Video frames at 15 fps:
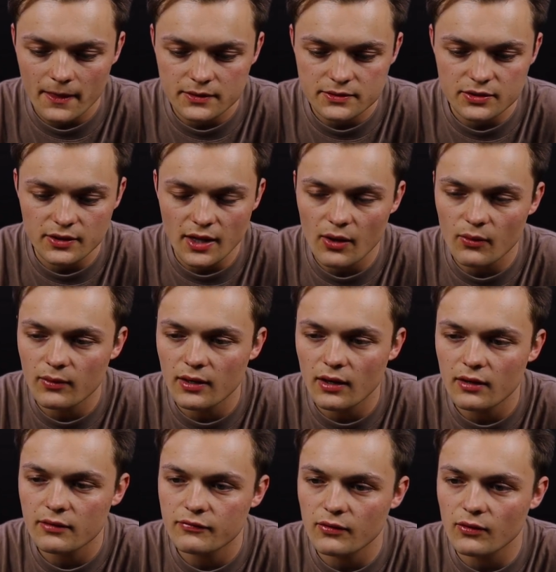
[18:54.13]
So that went
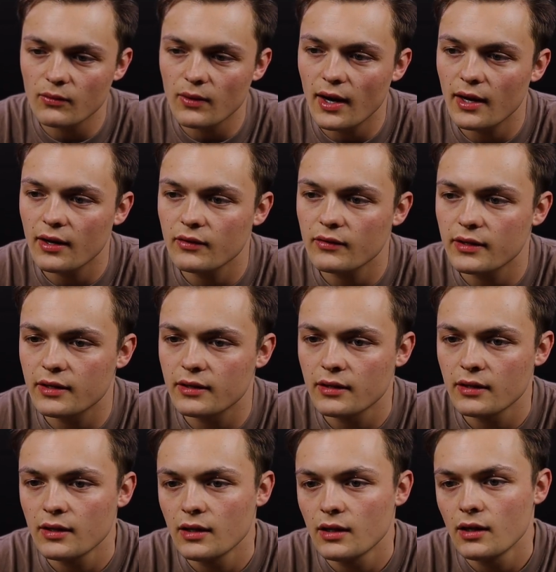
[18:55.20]
on for a while.
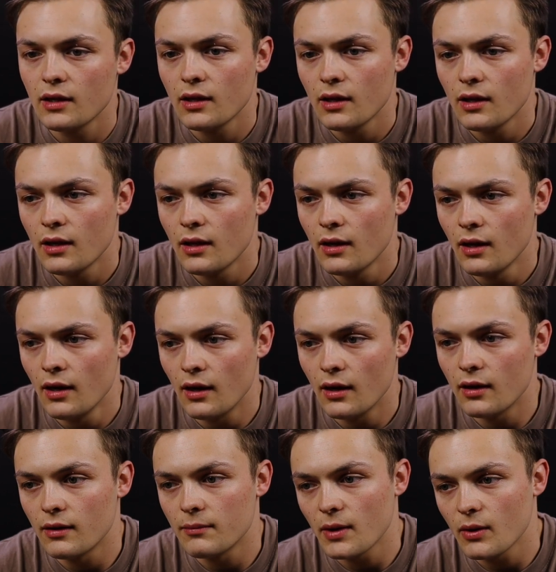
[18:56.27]

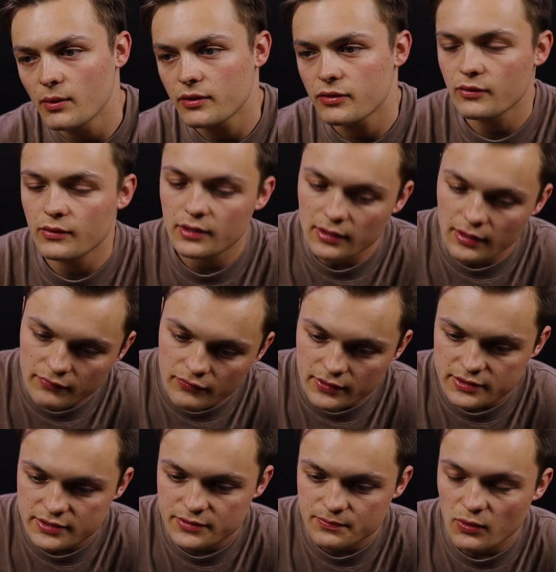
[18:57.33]
I went through a
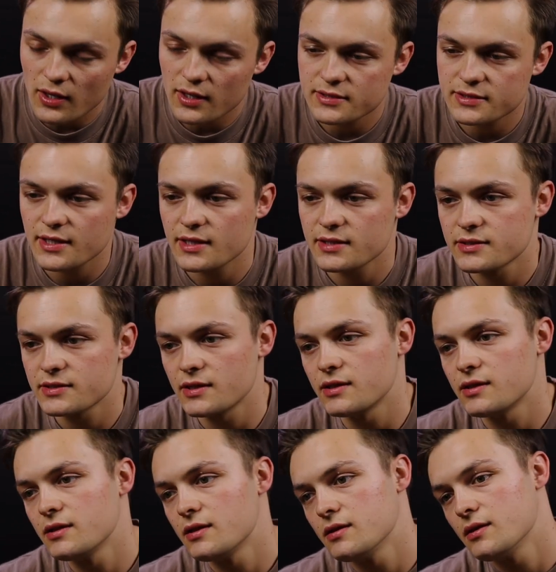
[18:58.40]
deliverance process
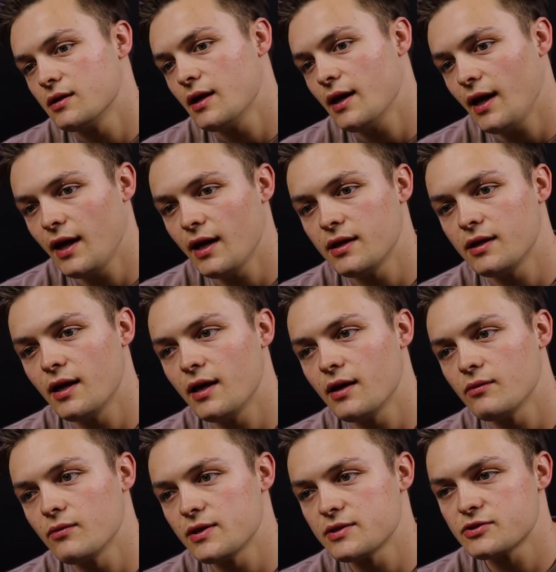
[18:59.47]
and
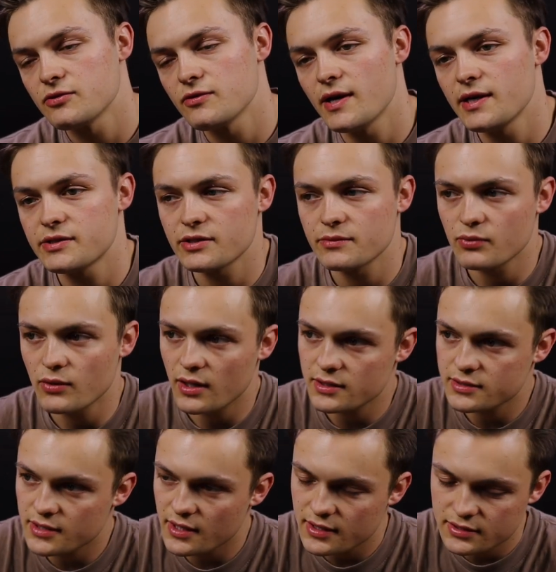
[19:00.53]
a restoration
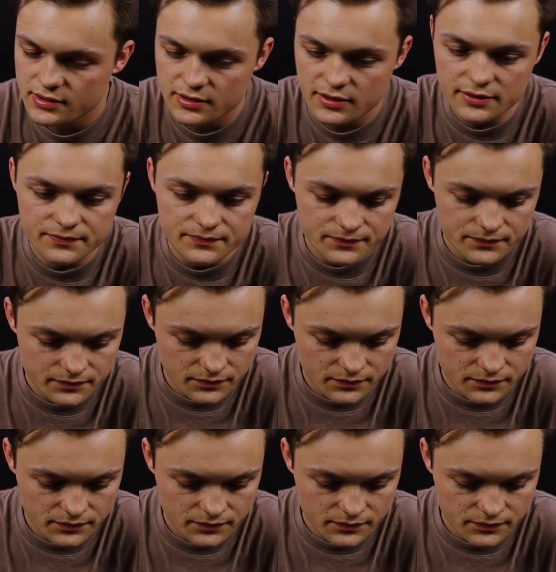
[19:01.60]
process. I